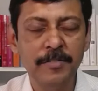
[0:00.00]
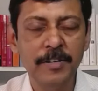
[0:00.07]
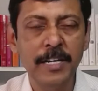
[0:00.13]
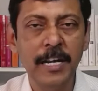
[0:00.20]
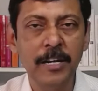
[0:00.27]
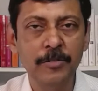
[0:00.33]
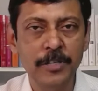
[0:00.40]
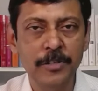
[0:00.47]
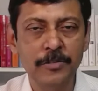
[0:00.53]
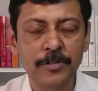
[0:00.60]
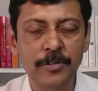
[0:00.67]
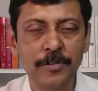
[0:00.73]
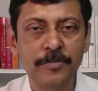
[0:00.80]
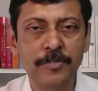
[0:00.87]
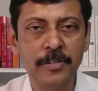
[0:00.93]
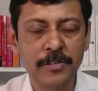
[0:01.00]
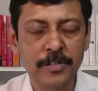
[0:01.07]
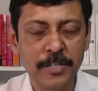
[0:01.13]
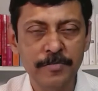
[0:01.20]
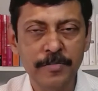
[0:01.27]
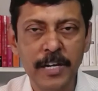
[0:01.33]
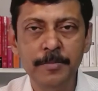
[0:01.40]
have an allocation of
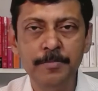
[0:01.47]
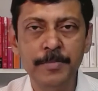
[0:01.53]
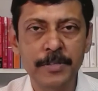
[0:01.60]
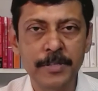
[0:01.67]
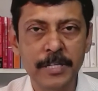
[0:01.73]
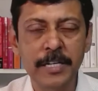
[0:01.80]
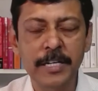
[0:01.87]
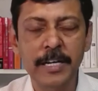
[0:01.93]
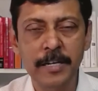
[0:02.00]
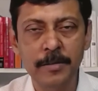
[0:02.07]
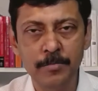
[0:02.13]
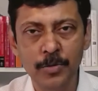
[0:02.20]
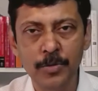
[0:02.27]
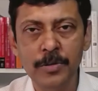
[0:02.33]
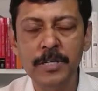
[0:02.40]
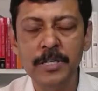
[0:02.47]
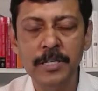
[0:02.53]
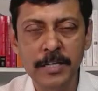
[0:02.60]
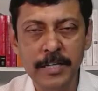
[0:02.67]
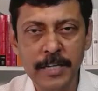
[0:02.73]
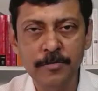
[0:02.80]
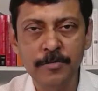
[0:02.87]
65% and more
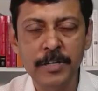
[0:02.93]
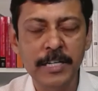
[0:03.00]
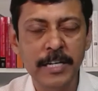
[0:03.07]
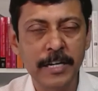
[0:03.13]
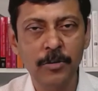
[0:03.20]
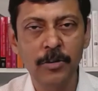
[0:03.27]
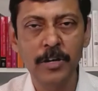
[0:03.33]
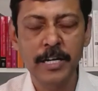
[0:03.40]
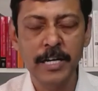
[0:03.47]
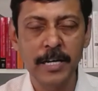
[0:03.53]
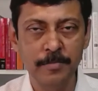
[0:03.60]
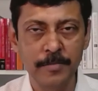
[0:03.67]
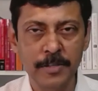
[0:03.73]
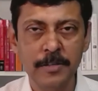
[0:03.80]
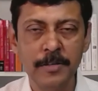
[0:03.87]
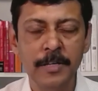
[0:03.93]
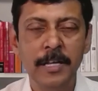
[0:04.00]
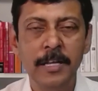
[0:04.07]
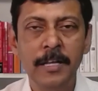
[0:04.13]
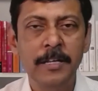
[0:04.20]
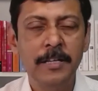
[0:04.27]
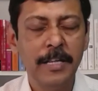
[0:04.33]
in equity at all times.
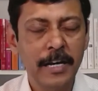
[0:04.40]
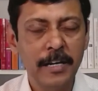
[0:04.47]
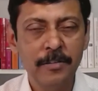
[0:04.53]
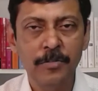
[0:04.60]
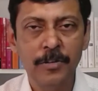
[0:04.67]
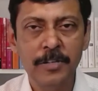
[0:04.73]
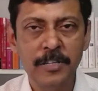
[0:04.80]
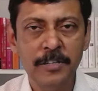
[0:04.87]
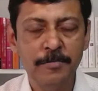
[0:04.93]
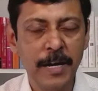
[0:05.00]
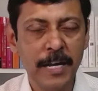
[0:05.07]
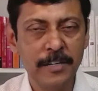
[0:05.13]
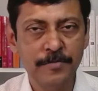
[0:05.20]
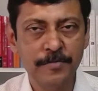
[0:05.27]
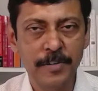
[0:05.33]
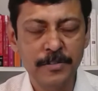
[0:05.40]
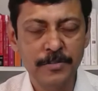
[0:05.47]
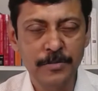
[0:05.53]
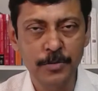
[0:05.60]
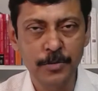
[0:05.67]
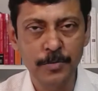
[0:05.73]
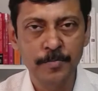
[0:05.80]
That is what these balanced funds
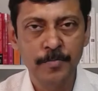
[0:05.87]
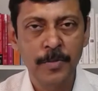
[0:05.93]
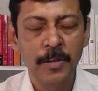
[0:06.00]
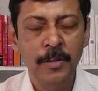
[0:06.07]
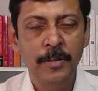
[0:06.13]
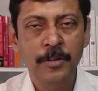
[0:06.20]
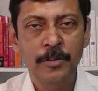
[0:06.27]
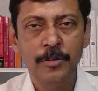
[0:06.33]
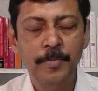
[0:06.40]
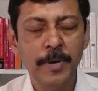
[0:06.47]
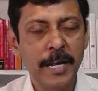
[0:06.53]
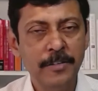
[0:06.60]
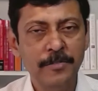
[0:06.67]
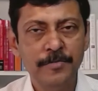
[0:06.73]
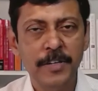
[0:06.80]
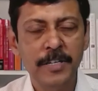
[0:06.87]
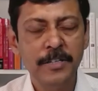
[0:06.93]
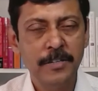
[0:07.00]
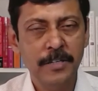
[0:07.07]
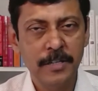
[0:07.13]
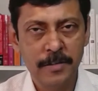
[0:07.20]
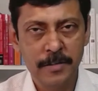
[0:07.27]
do. So balanced fund
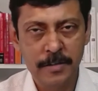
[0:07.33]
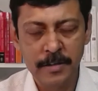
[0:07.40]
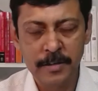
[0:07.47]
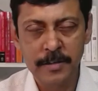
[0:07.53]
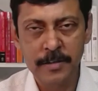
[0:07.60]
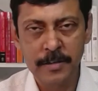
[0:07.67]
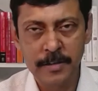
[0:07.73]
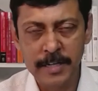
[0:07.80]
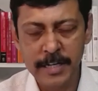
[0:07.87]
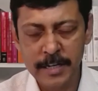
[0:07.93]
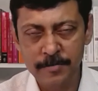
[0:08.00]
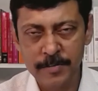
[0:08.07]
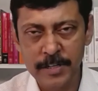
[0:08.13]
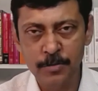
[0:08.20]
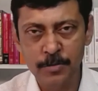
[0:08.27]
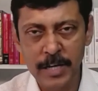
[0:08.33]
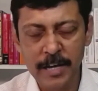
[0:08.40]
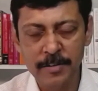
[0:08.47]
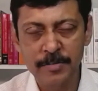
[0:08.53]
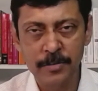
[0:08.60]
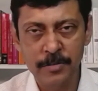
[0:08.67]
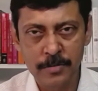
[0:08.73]
is a great way to
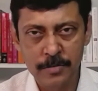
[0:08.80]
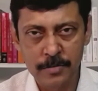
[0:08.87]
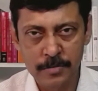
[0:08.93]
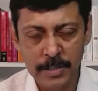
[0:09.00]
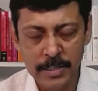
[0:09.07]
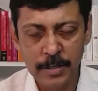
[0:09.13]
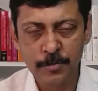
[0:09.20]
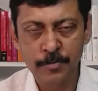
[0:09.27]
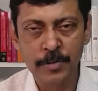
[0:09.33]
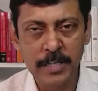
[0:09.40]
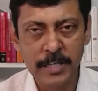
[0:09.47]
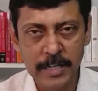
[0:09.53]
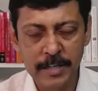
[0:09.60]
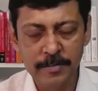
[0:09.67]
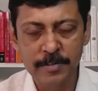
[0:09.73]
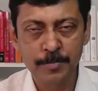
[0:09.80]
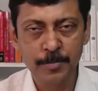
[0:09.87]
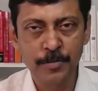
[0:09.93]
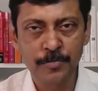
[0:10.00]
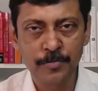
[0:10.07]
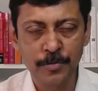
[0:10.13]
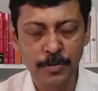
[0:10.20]
have a equity heavy
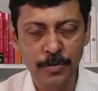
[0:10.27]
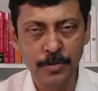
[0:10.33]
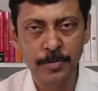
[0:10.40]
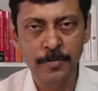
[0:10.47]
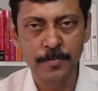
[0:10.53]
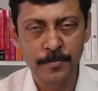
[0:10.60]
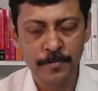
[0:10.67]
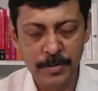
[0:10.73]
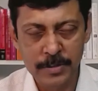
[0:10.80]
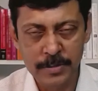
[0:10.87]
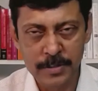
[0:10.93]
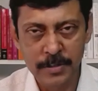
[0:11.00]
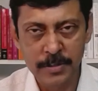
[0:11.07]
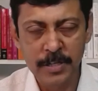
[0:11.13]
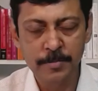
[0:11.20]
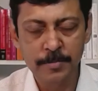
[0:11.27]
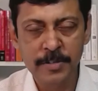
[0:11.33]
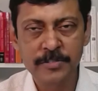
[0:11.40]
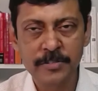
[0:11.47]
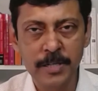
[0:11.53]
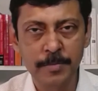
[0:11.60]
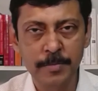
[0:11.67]
portfolio with
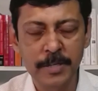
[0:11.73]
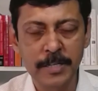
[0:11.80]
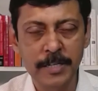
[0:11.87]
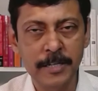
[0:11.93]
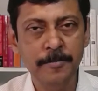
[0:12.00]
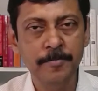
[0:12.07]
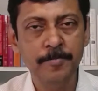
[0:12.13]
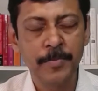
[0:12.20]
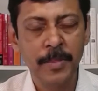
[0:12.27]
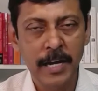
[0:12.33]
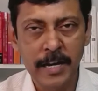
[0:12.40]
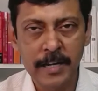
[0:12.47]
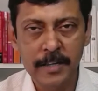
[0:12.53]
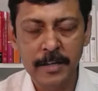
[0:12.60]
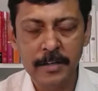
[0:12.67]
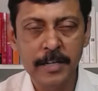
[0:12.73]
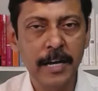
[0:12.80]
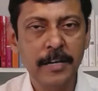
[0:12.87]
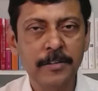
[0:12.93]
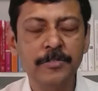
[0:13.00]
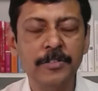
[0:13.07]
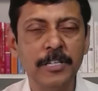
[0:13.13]
reasonable stability and the
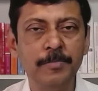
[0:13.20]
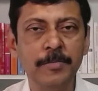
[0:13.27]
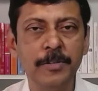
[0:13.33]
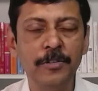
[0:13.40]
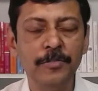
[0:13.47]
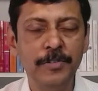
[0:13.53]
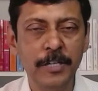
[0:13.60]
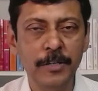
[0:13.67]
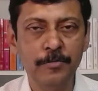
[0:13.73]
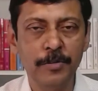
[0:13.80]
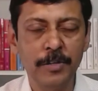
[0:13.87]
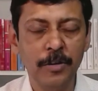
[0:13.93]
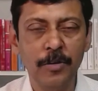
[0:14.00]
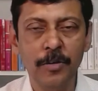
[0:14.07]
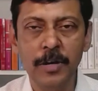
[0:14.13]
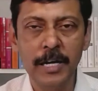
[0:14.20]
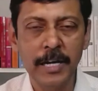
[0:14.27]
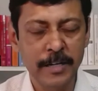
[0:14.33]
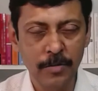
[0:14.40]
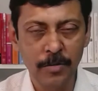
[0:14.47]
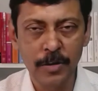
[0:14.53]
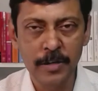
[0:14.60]
tax treatment of equity
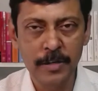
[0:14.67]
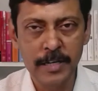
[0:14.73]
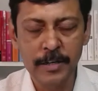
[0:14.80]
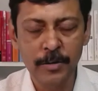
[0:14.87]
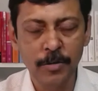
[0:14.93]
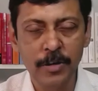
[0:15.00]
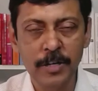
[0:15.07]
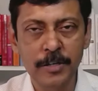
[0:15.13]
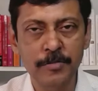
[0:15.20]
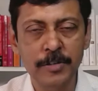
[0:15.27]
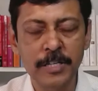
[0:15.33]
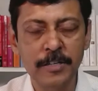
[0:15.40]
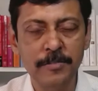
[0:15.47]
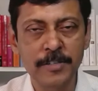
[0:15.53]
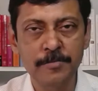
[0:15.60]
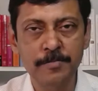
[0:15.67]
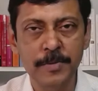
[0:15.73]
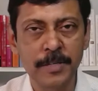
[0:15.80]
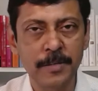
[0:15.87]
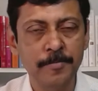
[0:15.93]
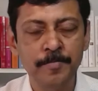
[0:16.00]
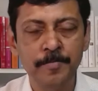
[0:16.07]
and all equity
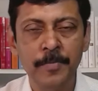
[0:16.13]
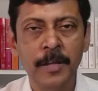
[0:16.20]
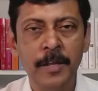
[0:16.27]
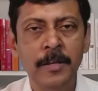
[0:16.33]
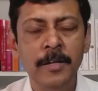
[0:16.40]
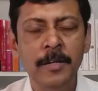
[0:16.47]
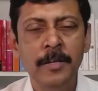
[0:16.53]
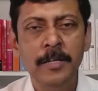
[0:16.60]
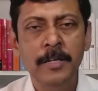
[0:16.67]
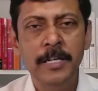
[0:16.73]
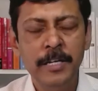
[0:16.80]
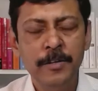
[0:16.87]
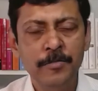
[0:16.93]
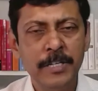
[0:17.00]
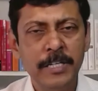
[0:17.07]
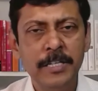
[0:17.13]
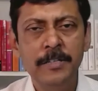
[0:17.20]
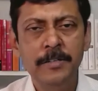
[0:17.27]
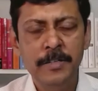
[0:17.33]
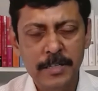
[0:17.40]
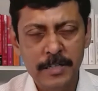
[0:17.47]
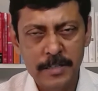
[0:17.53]
investment.
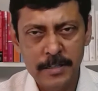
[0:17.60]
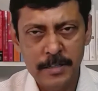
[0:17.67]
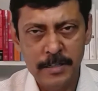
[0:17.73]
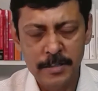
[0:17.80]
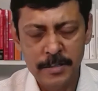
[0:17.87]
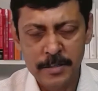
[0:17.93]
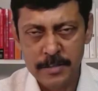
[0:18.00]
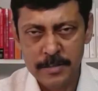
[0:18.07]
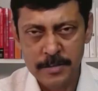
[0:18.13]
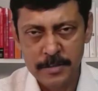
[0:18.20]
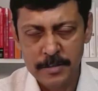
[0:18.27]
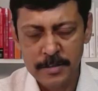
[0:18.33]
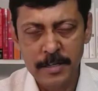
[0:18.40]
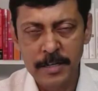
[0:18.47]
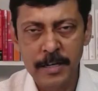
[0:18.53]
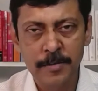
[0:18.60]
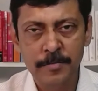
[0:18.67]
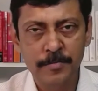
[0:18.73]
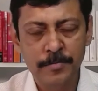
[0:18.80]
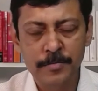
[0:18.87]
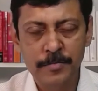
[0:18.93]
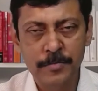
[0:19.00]
Equity is
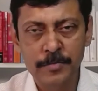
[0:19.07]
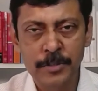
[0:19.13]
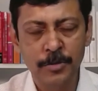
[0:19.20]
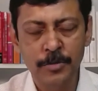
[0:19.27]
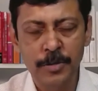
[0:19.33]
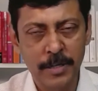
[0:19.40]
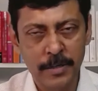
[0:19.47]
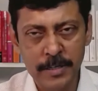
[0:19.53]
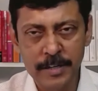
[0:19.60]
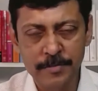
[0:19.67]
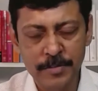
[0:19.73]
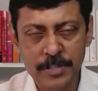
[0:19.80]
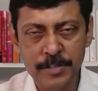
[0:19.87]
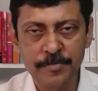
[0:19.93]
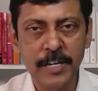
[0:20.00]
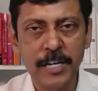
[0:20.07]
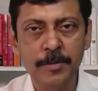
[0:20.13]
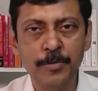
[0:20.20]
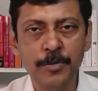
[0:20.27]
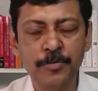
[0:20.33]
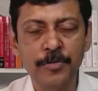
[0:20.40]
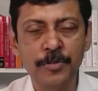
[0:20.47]
a
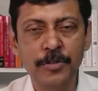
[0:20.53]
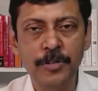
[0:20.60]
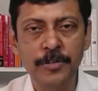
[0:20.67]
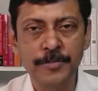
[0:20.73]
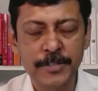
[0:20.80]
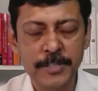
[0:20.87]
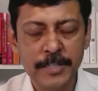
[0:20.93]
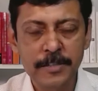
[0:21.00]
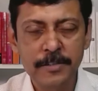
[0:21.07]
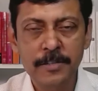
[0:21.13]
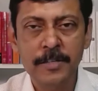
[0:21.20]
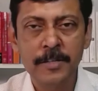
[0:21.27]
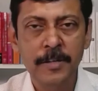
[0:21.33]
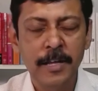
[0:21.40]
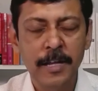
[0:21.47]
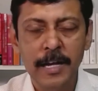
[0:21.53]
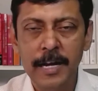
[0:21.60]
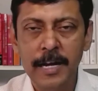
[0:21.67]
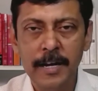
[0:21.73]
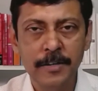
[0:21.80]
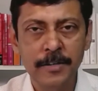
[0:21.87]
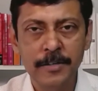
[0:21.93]
diversified portfolio of shares,
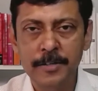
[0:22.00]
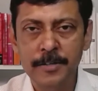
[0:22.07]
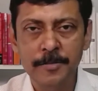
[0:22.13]
and